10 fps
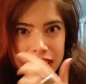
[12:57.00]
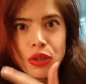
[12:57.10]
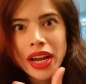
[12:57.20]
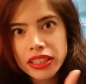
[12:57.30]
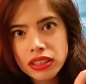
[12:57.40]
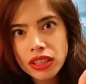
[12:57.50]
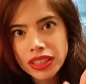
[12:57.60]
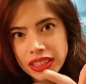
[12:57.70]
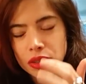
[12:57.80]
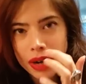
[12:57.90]

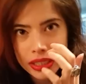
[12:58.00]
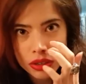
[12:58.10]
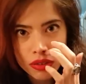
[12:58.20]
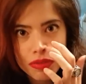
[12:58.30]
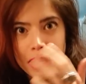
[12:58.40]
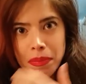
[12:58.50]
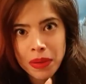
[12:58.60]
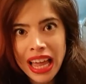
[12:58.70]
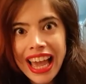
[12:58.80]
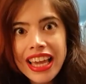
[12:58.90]
director, the director of my
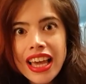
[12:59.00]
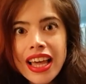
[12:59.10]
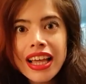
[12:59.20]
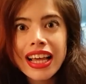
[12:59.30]
play,